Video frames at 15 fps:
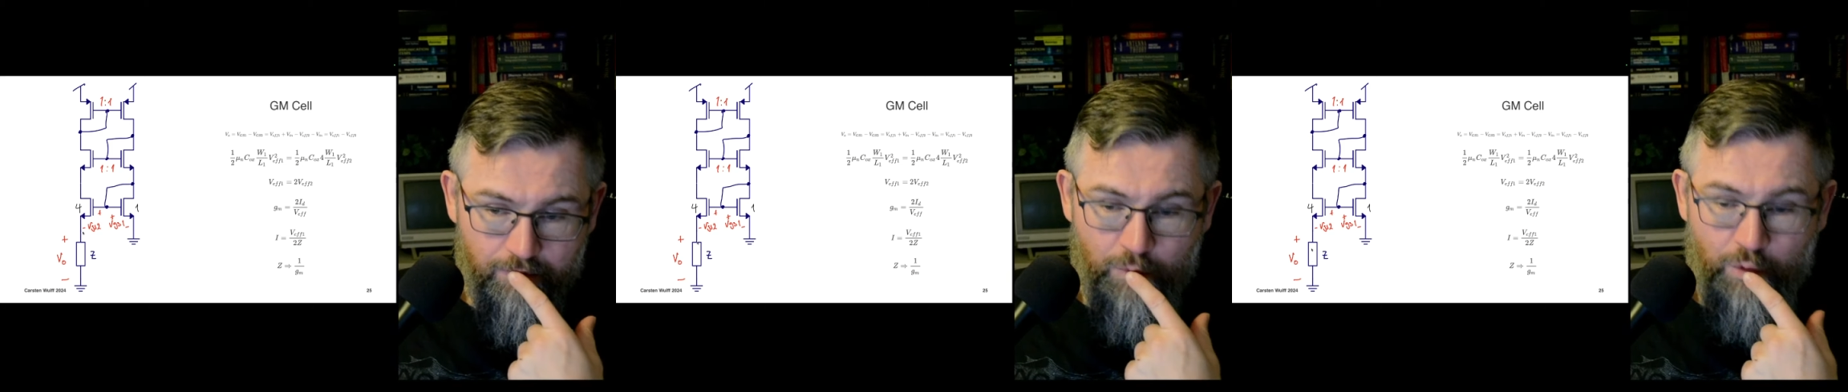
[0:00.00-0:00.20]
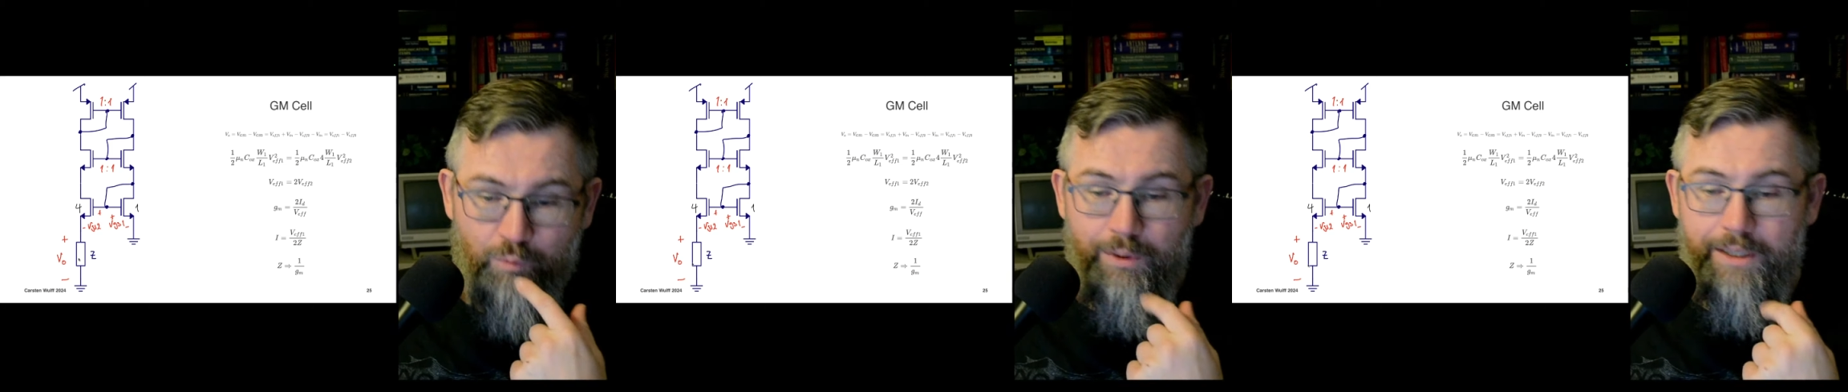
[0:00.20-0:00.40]

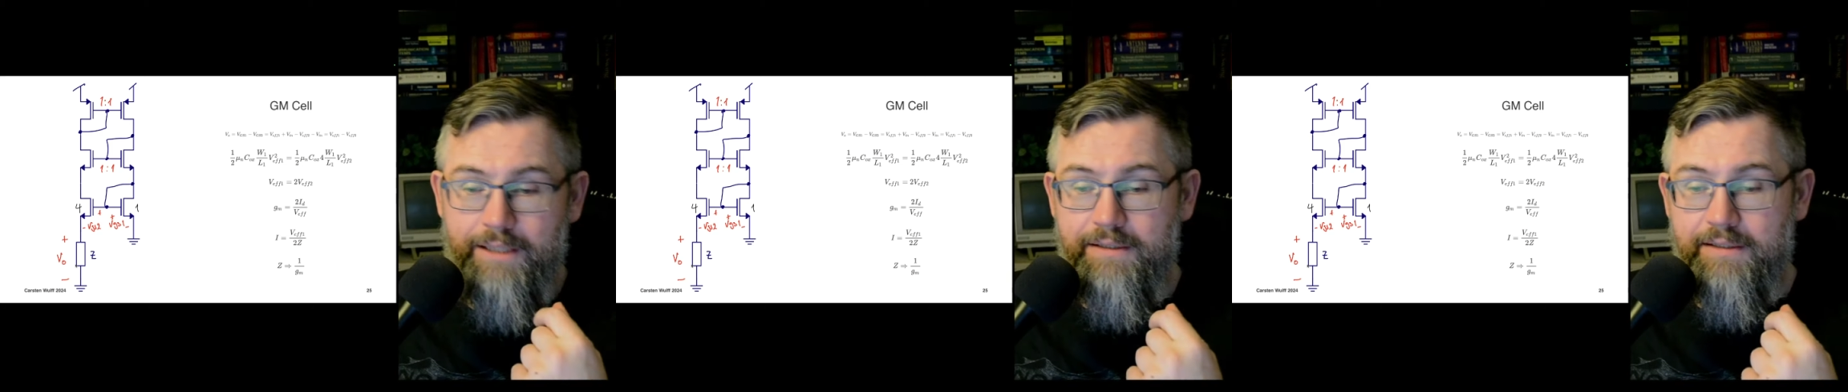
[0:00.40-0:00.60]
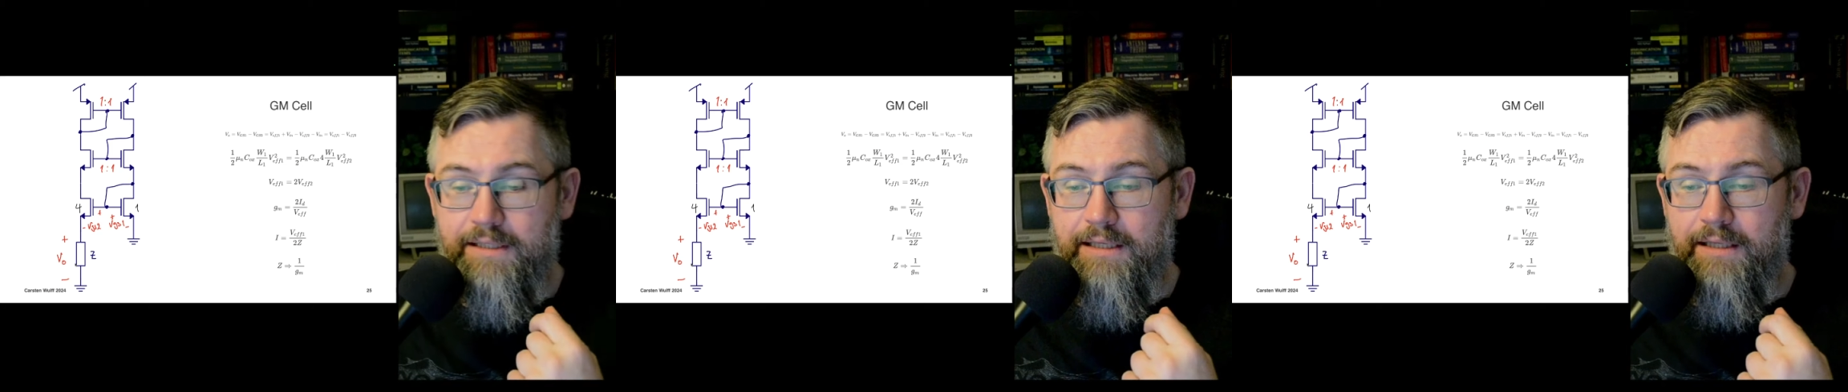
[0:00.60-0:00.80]
we can
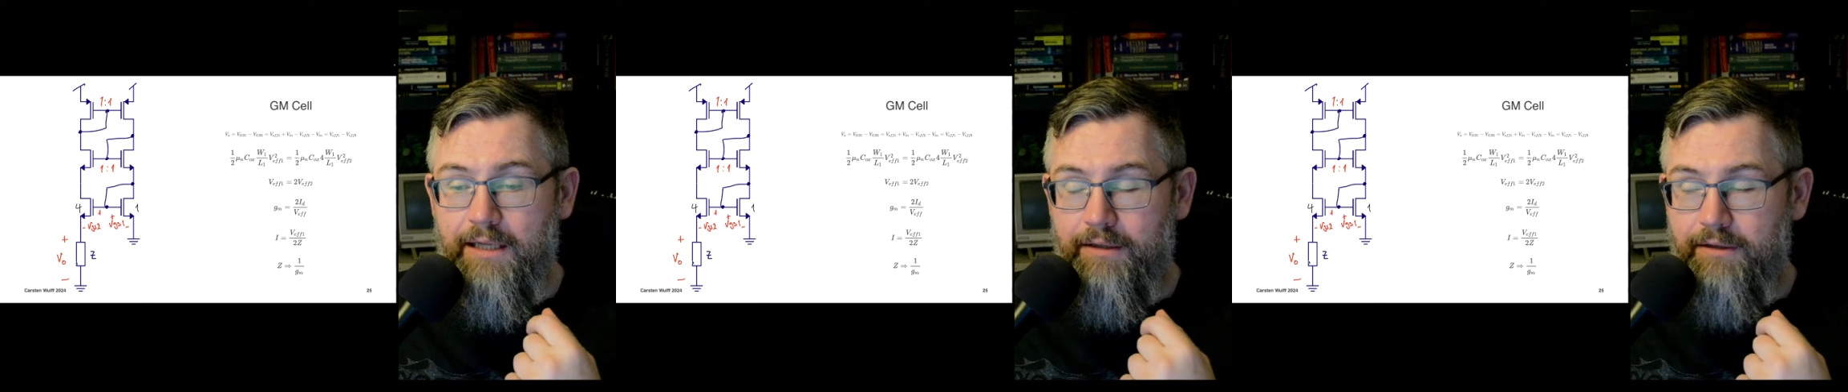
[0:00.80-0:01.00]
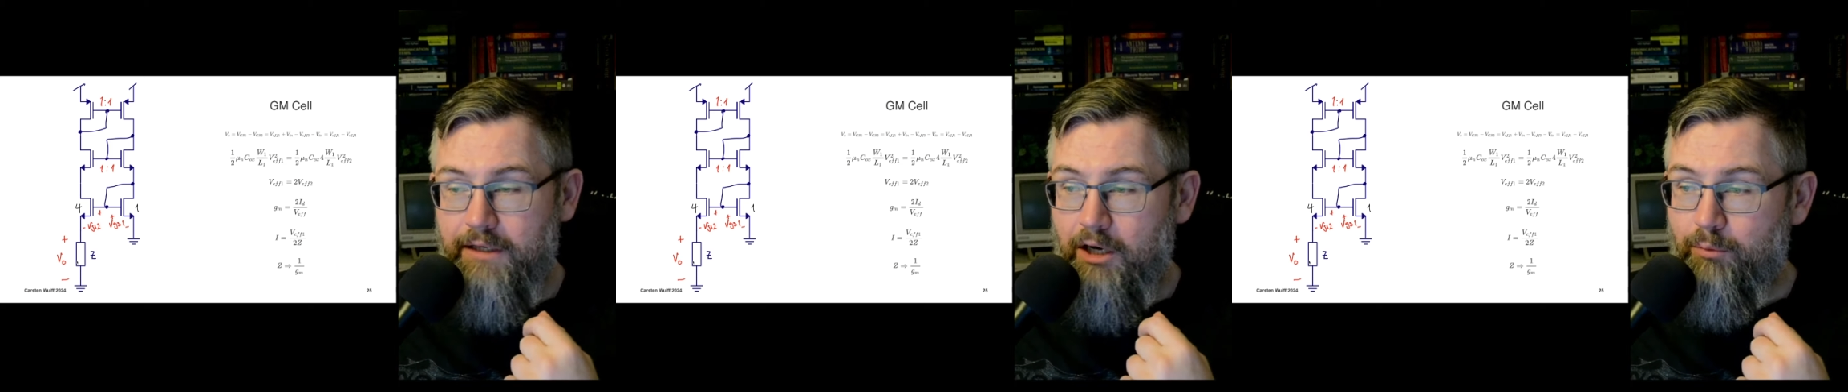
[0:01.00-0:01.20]
see
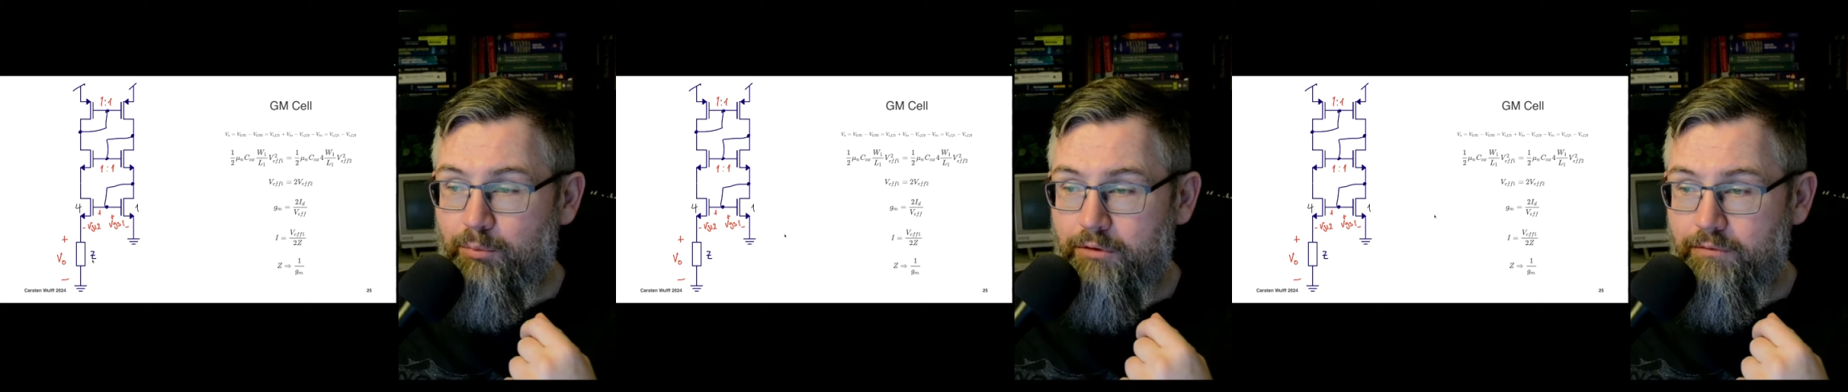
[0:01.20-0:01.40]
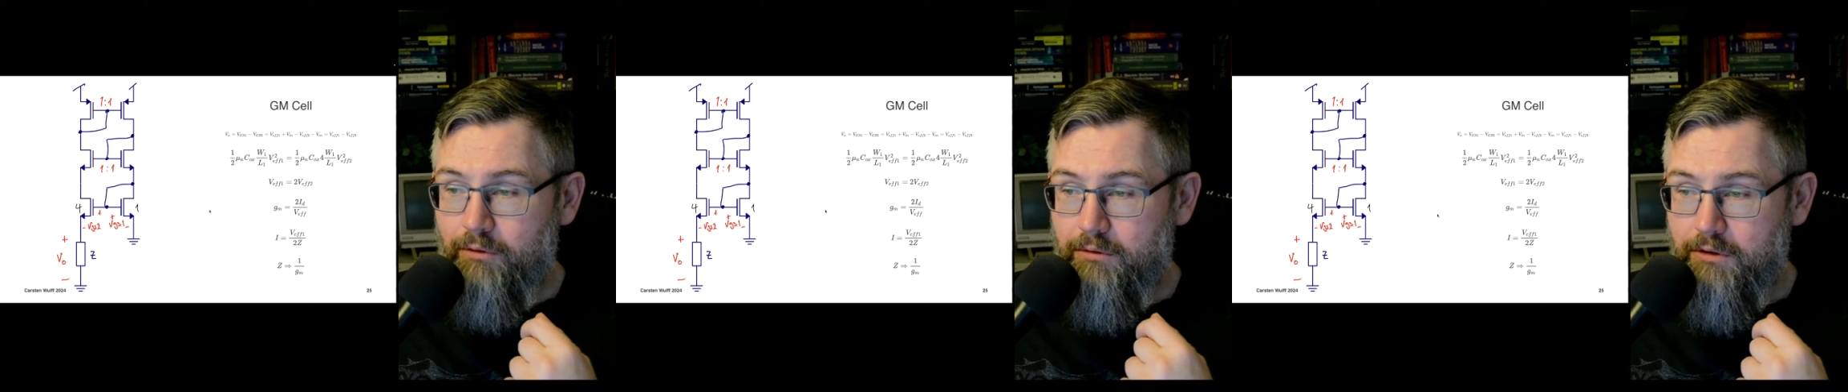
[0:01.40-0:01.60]
that the
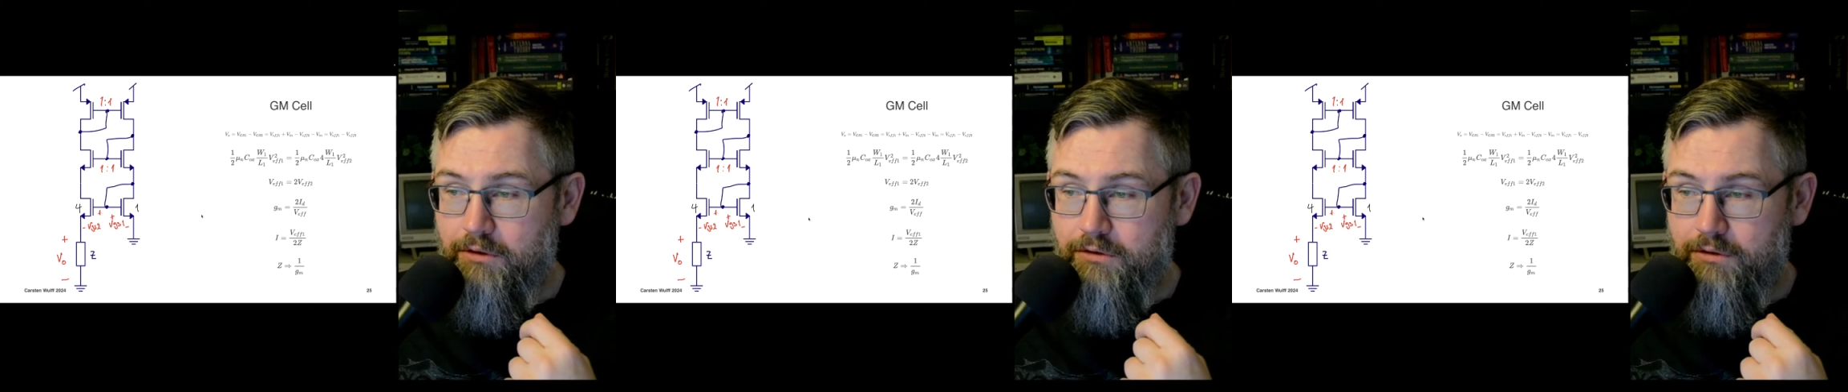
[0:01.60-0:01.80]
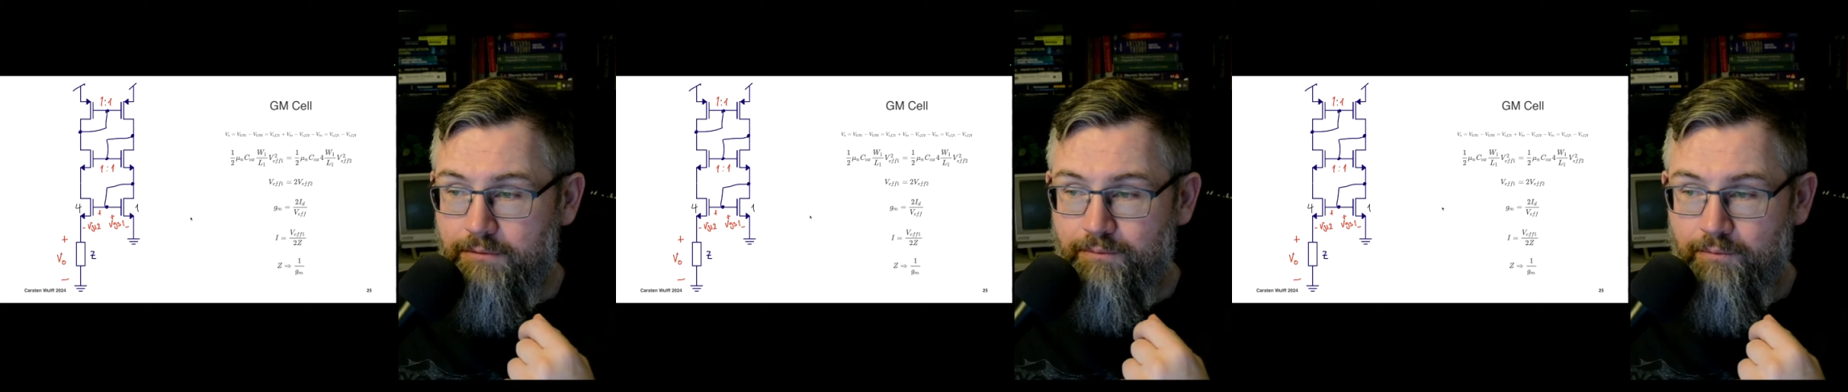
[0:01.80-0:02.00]
output
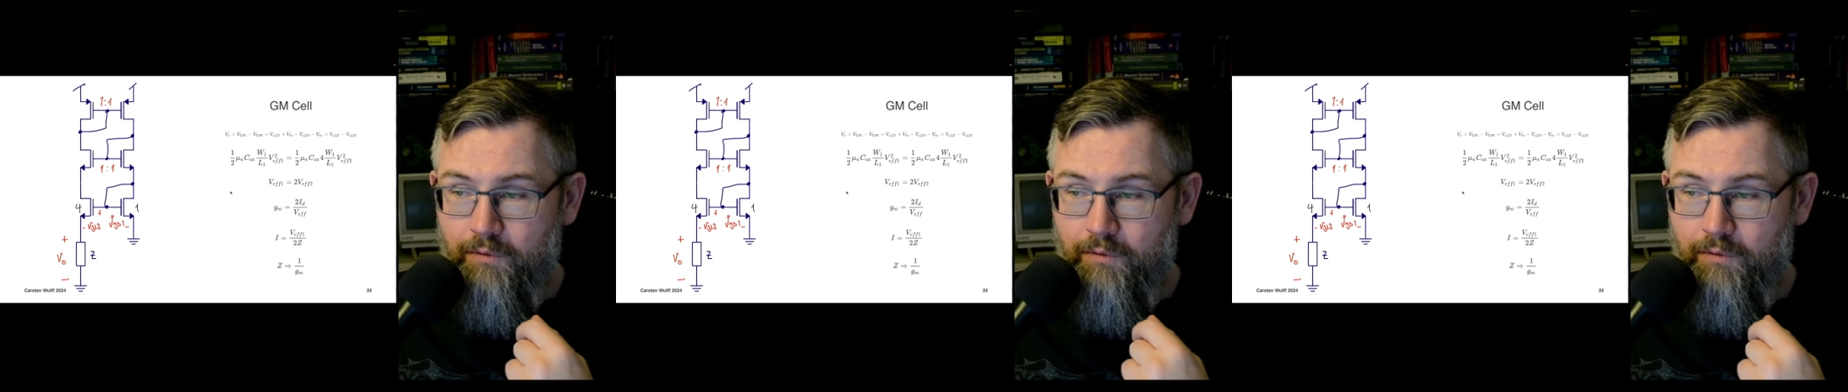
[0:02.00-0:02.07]
voltage,